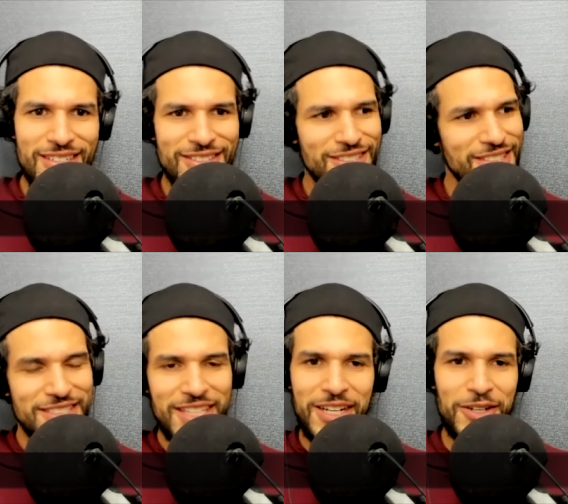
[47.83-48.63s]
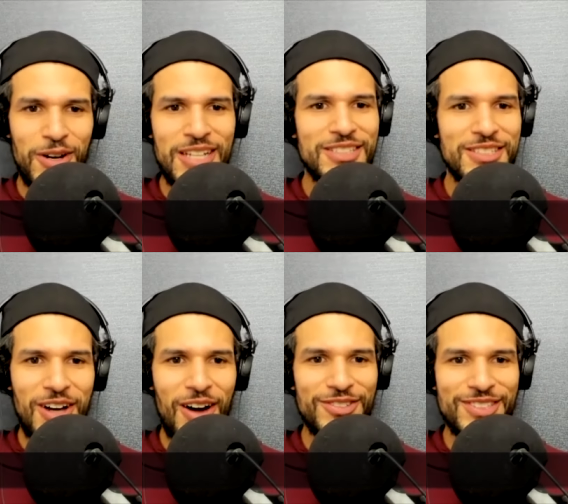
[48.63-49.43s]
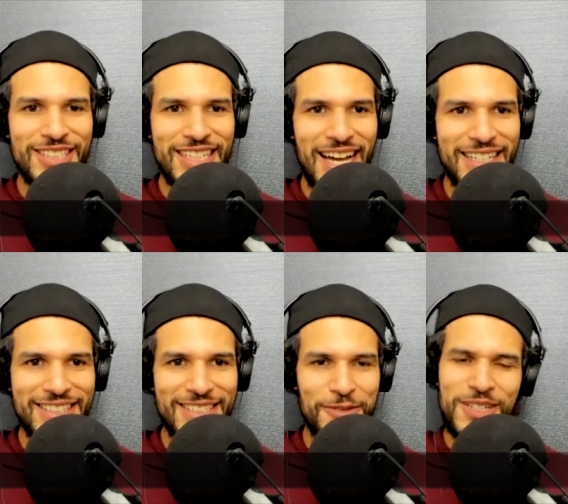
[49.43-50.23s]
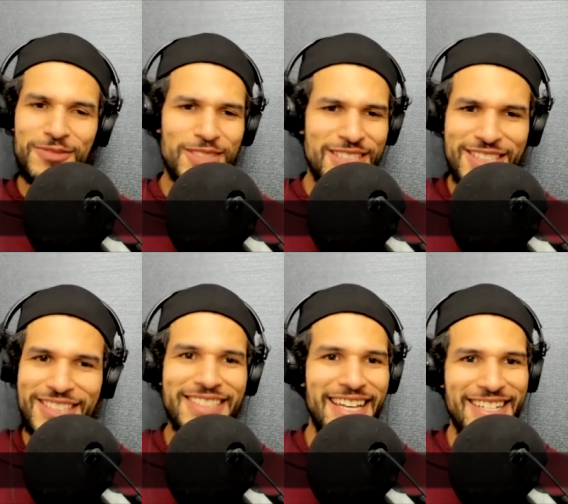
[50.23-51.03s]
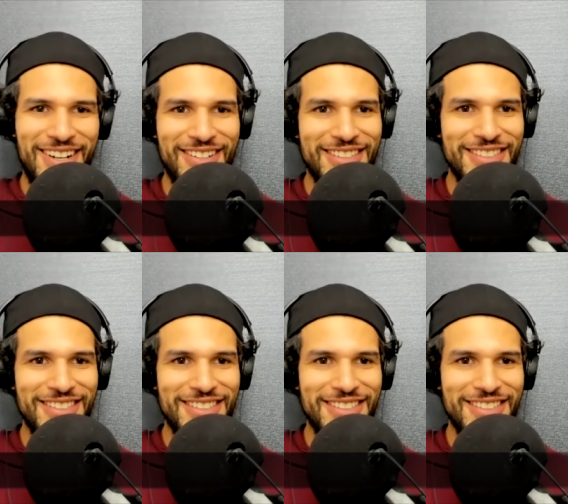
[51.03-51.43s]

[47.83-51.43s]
or is it just a crazy novelty idea what what's your take on it